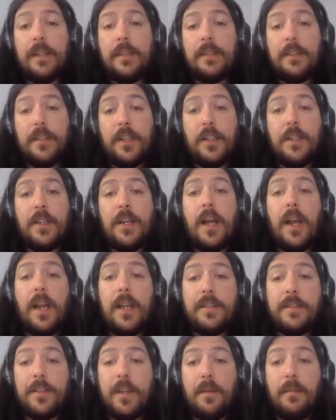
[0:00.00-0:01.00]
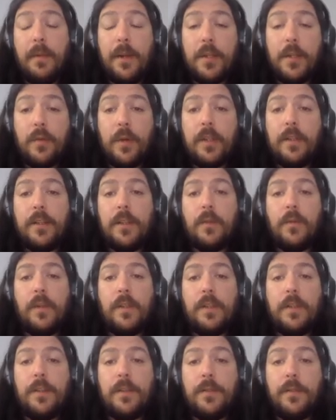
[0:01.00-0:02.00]
General Assembly
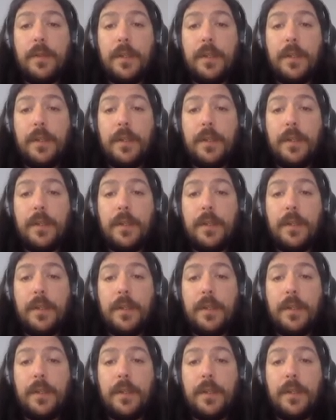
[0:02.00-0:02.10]
2023.